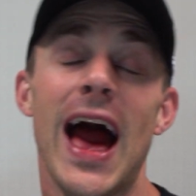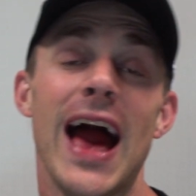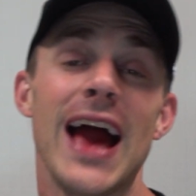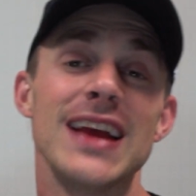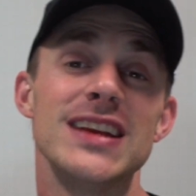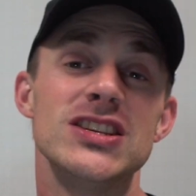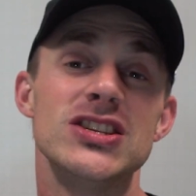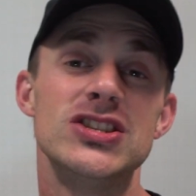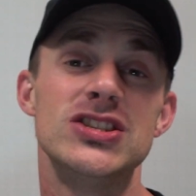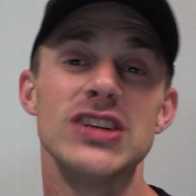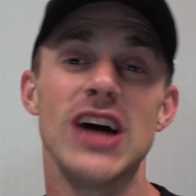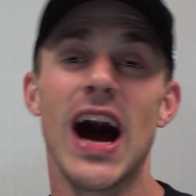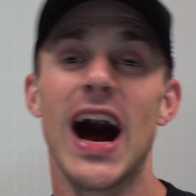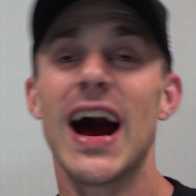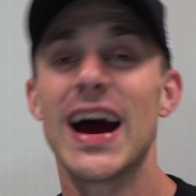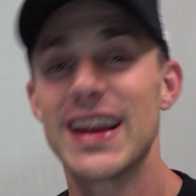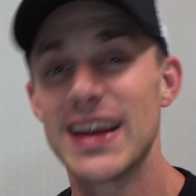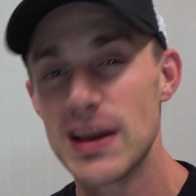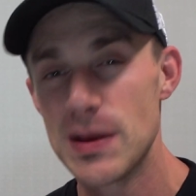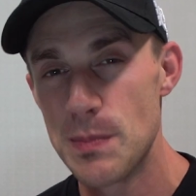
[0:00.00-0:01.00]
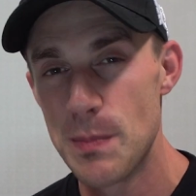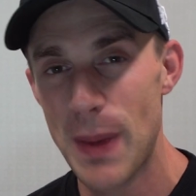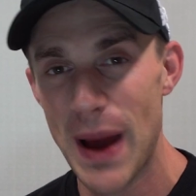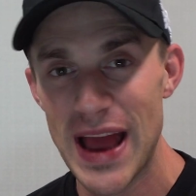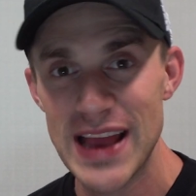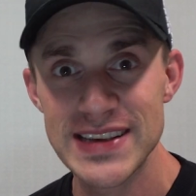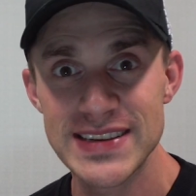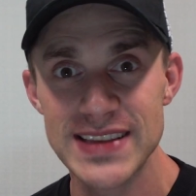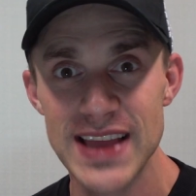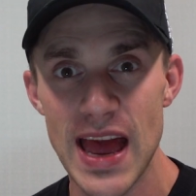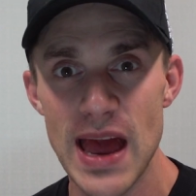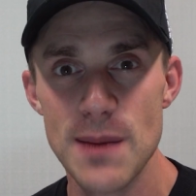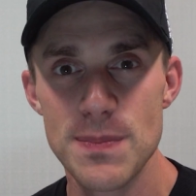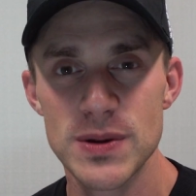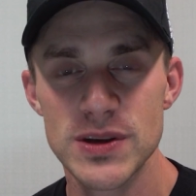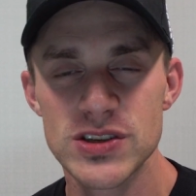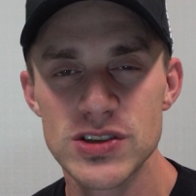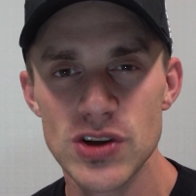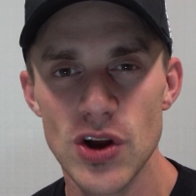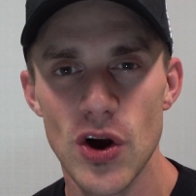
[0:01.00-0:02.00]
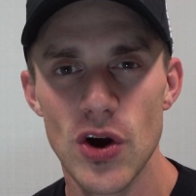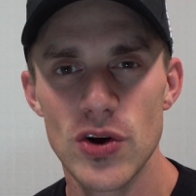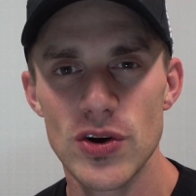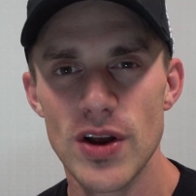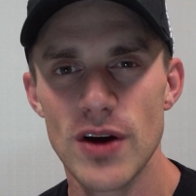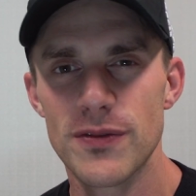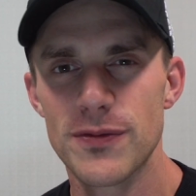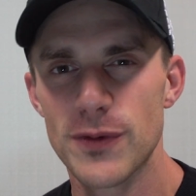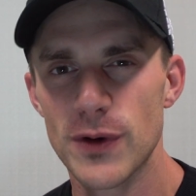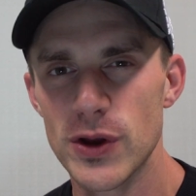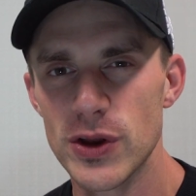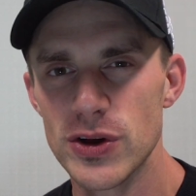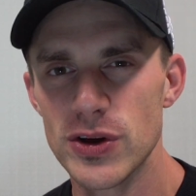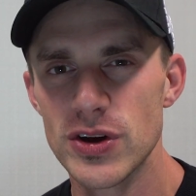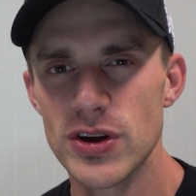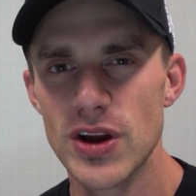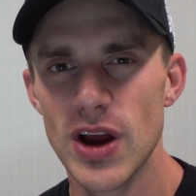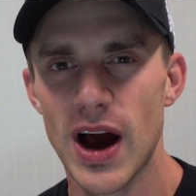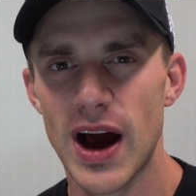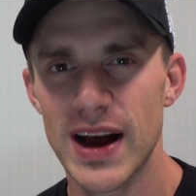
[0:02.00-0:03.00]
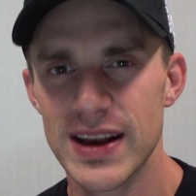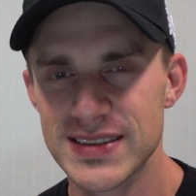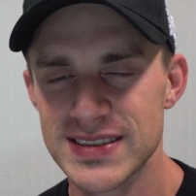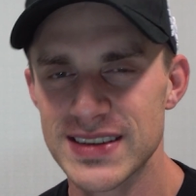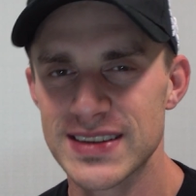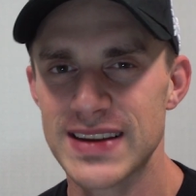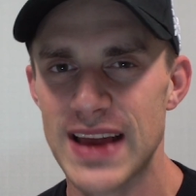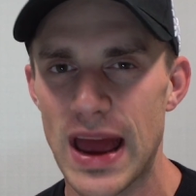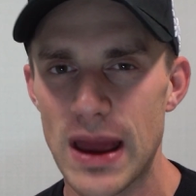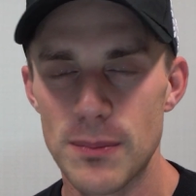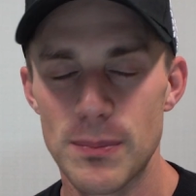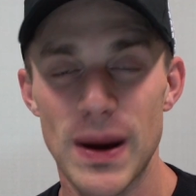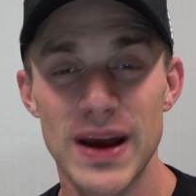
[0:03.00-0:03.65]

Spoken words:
a dieting based episode for you guys today,